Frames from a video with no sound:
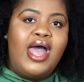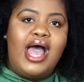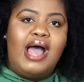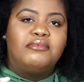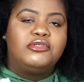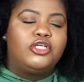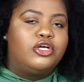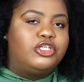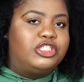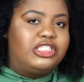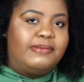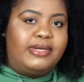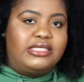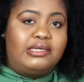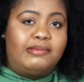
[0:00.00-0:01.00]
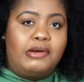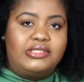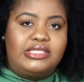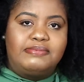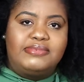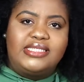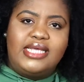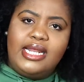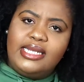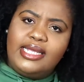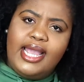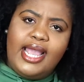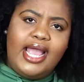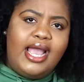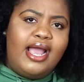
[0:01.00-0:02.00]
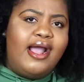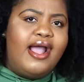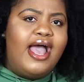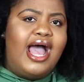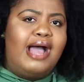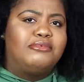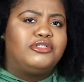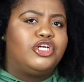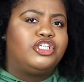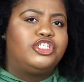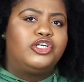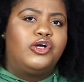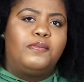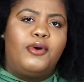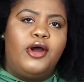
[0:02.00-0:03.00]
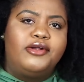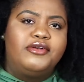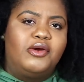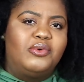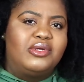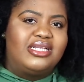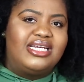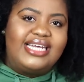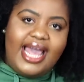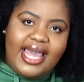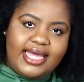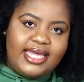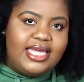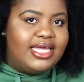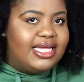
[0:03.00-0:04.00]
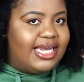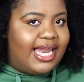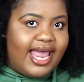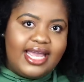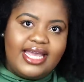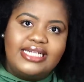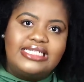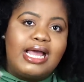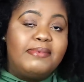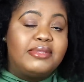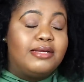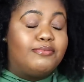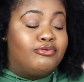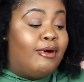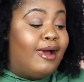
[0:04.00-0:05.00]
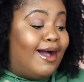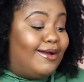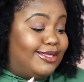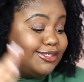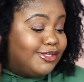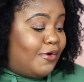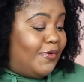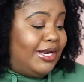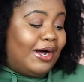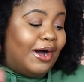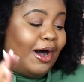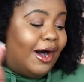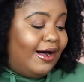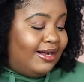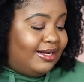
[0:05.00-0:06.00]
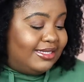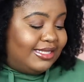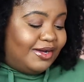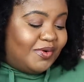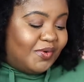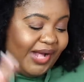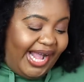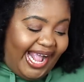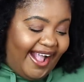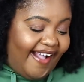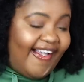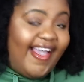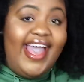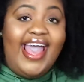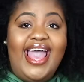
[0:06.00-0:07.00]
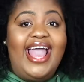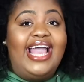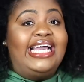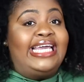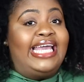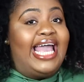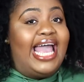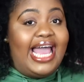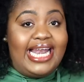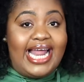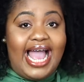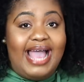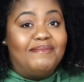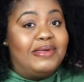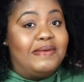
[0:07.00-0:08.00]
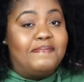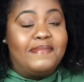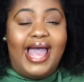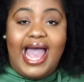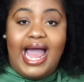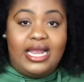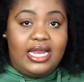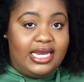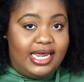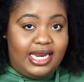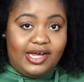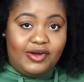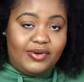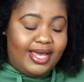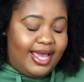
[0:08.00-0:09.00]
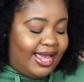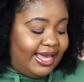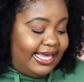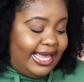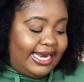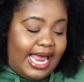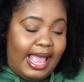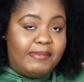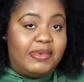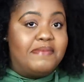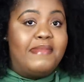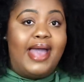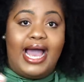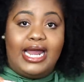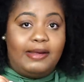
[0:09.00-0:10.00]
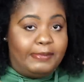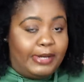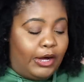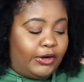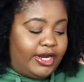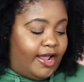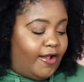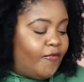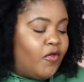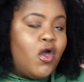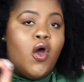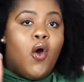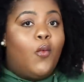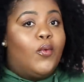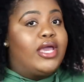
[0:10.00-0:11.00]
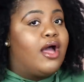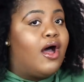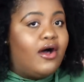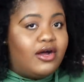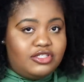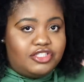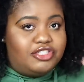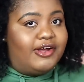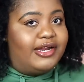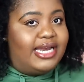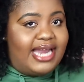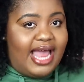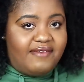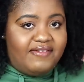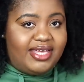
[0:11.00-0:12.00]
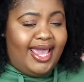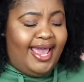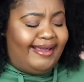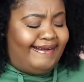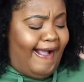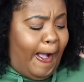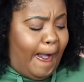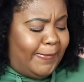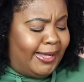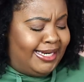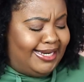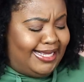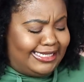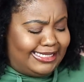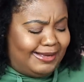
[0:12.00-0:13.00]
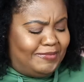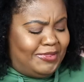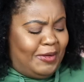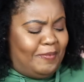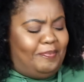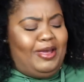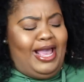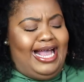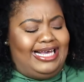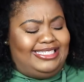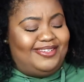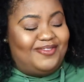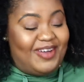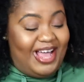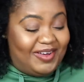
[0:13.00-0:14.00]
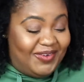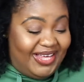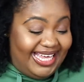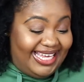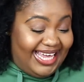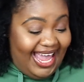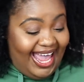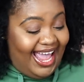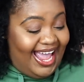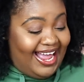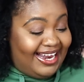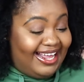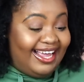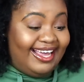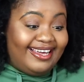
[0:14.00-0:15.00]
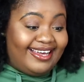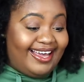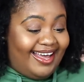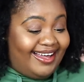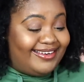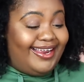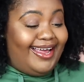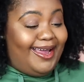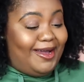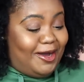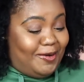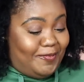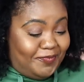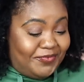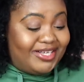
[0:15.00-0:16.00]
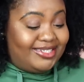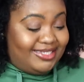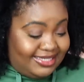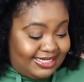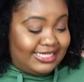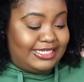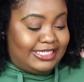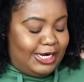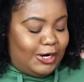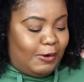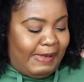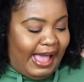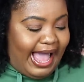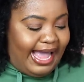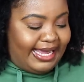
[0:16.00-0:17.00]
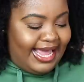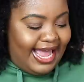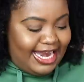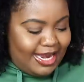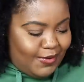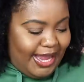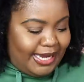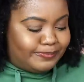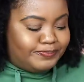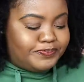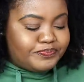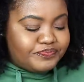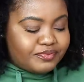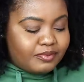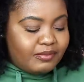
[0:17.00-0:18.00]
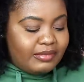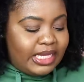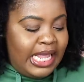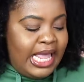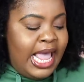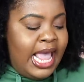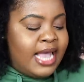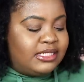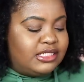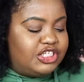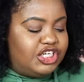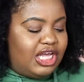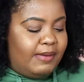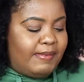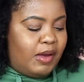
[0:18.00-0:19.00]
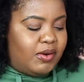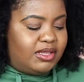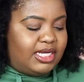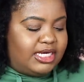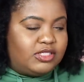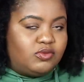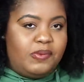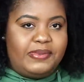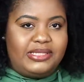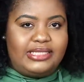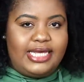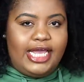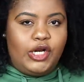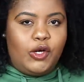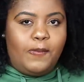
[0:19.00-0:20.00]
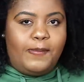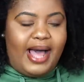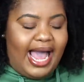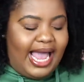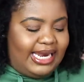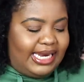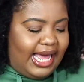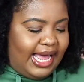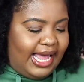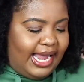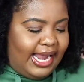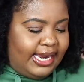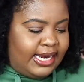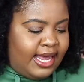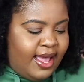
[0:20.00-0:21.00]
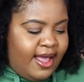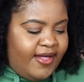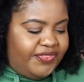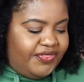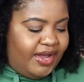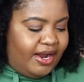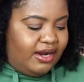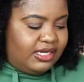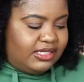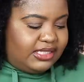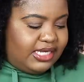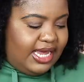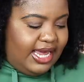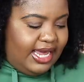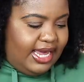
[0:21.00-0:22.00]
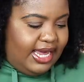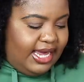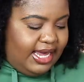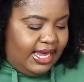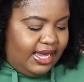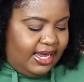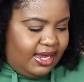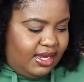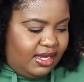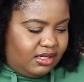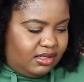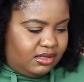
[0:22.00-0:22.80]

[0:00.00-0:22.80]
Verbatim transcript: I'm sure she's about to come out with some skincare. I'm sure she's gonna partner with Nike. Like, Tabitha Brown is going all the way, and can I be mad in it? Okay, can I be mad about it? We all just trying to navigate capitalism the best way we can. God damn, sis is in her bag. Anyway, so she came out with like a sweet potato pie line. There's a,